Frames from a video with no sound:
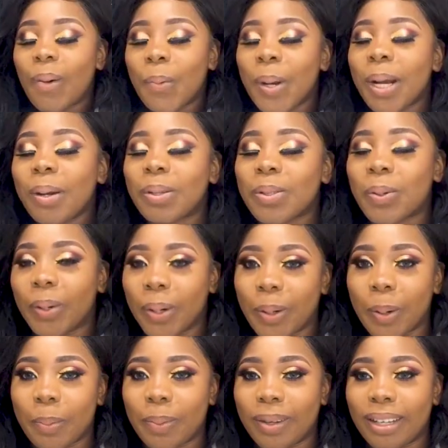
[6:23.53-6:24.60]
When I was growing
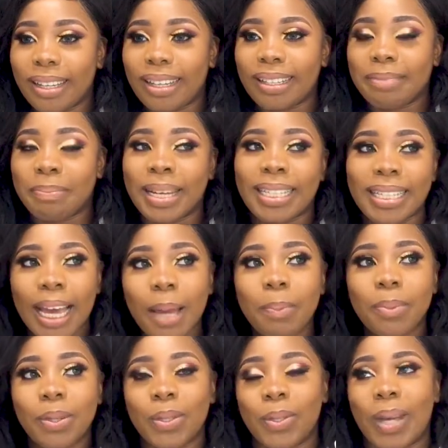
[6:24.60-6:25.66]
up, my
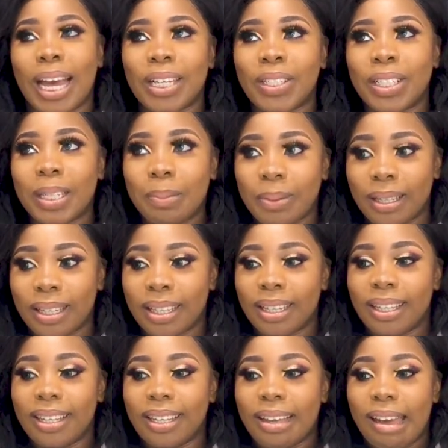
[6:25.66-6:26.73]
type used to actually be
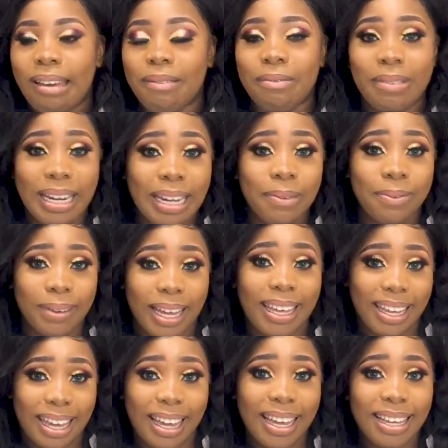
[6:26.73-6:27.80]
really
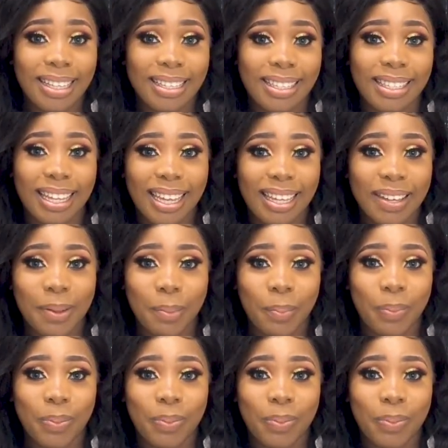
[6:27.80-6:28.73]
fine guys. Like,